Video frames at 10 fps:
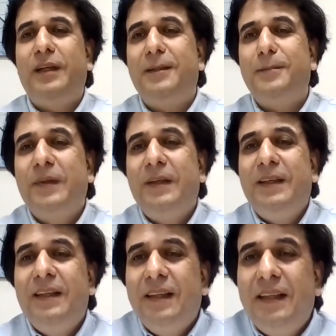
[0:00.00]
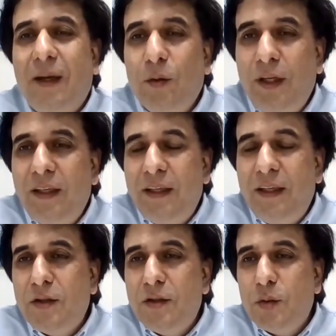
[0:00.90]
Uh, how can an
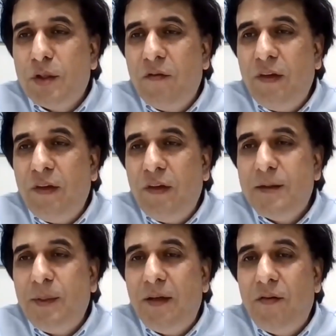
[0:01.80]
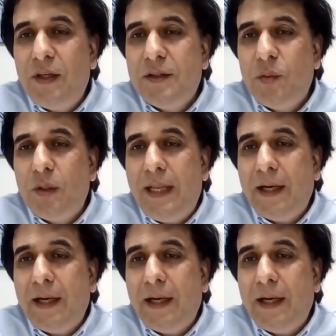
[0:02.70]
institutional weakness be addressed with